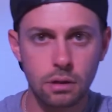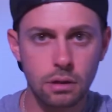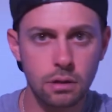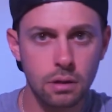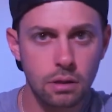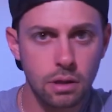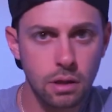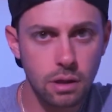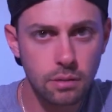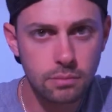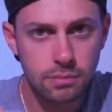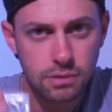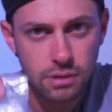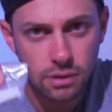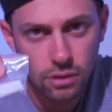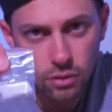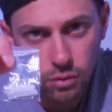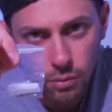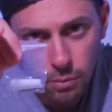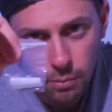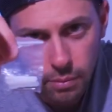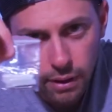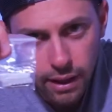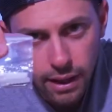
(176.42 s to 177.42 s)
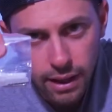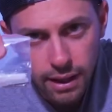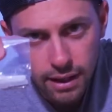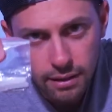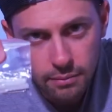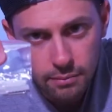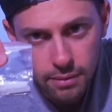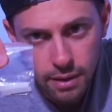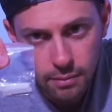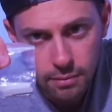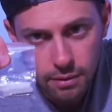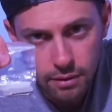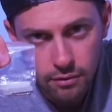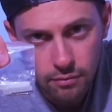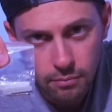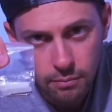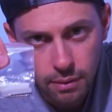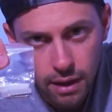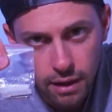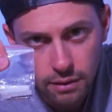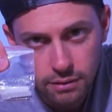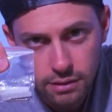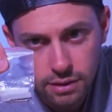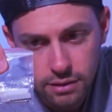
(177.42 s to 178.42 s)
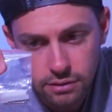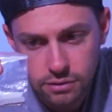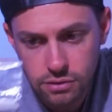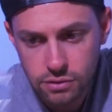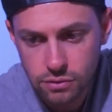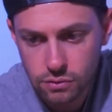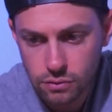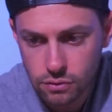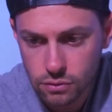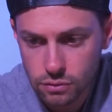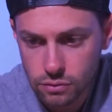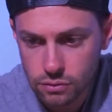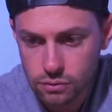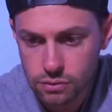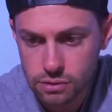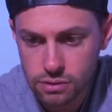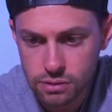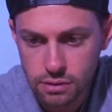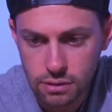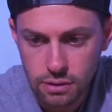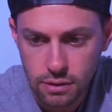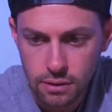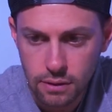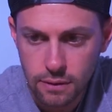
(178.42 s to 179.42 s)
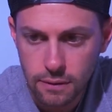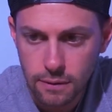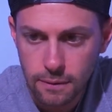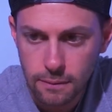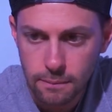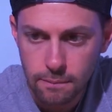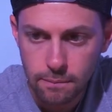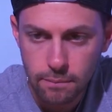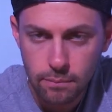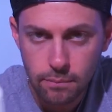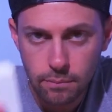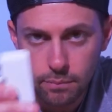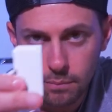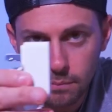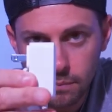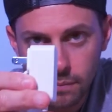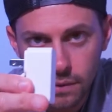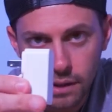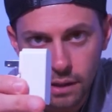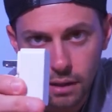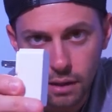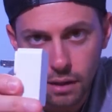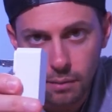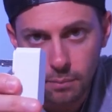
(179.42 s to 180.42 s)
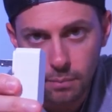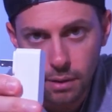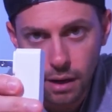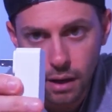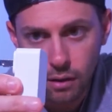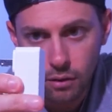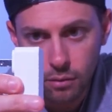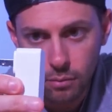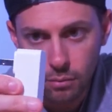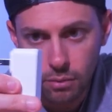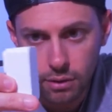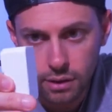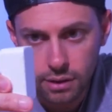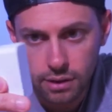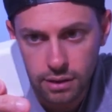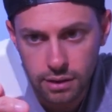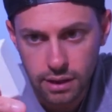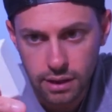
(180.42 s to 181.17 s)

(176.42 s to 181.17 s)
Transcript: Comes a little bag, maybe of mounting screws. Power brick and